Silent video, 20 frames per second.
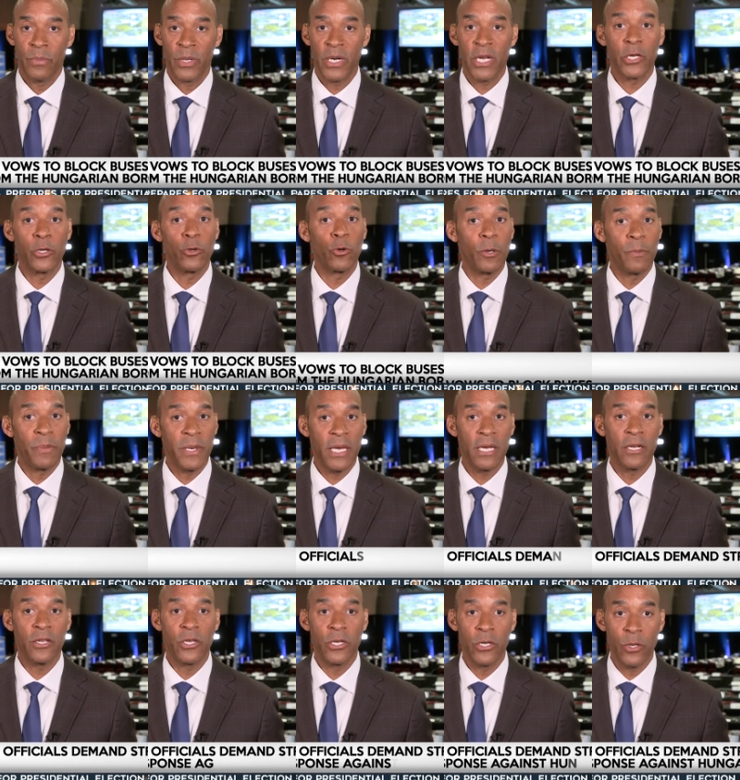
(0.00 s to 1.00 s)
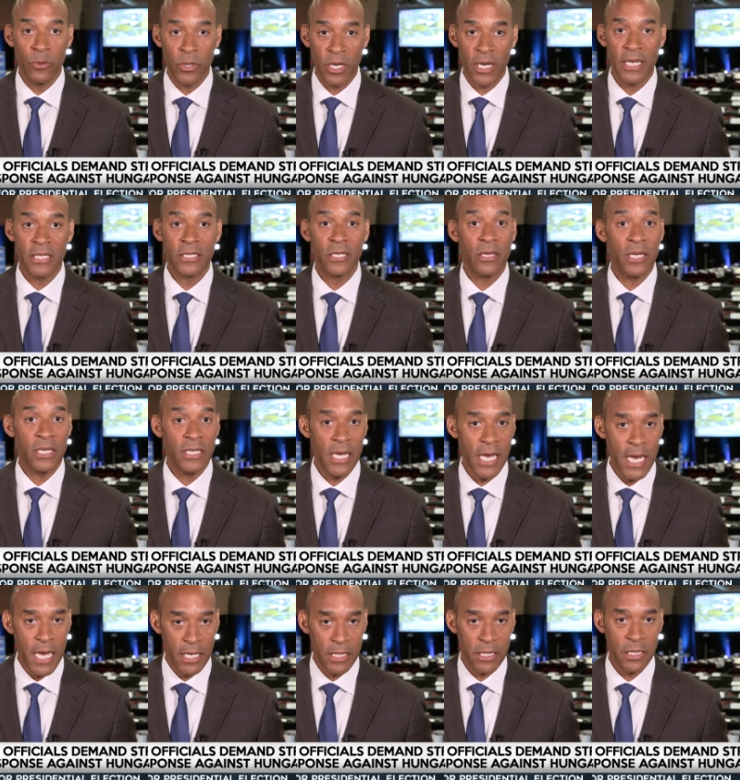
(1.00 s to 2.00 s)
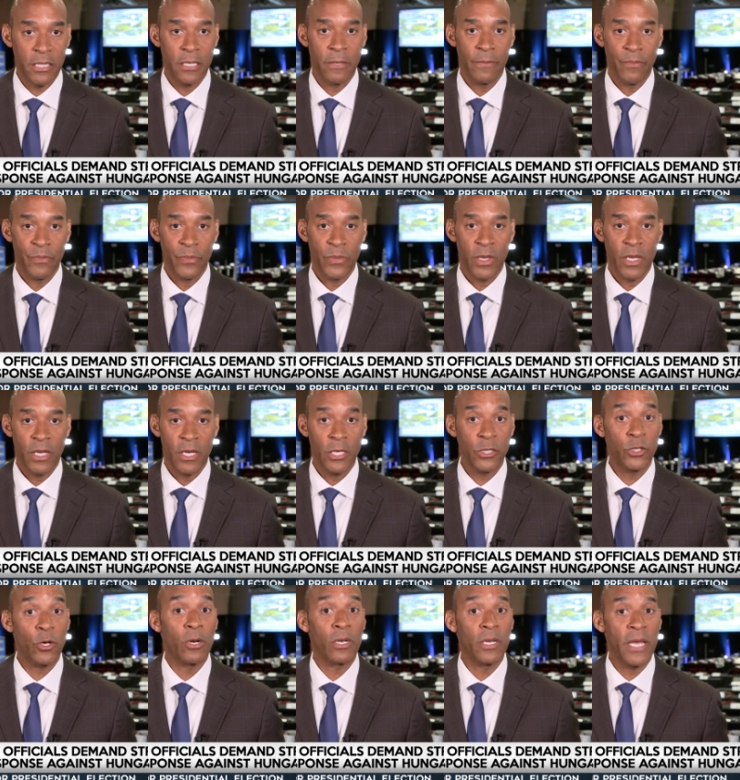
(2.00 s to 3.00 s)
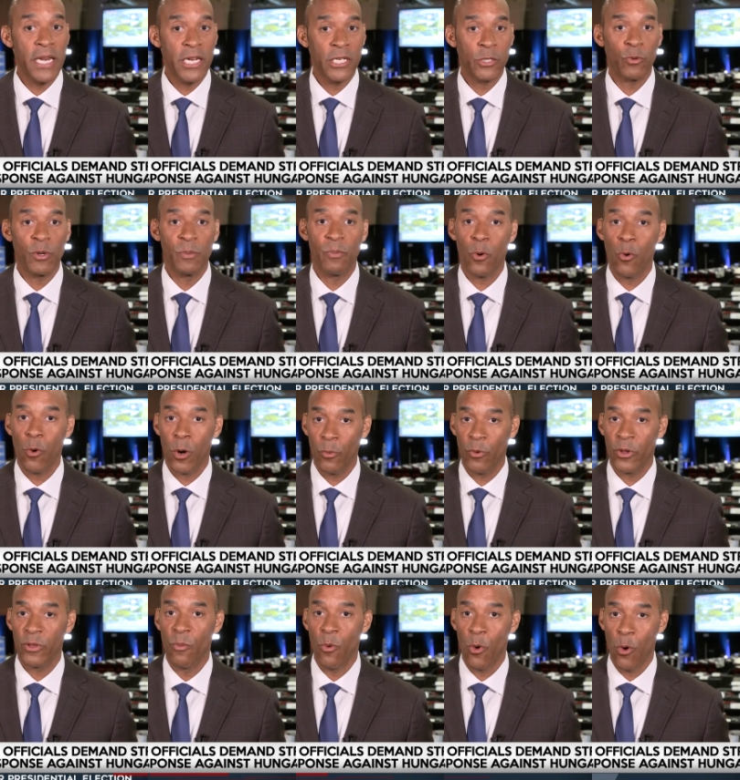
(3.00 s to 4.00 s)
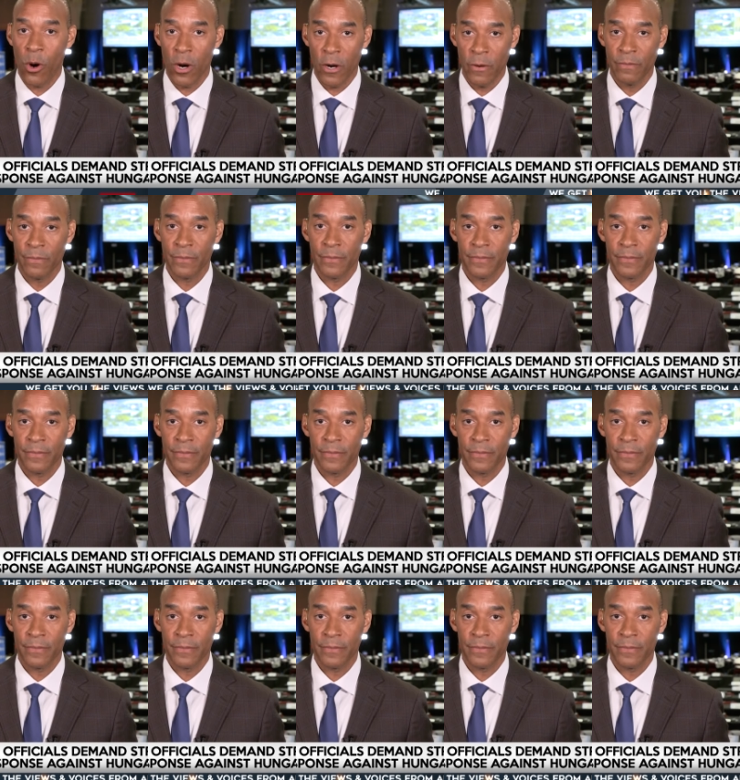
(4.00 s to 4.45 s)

putting European unity to the test. Here's our latest report with more.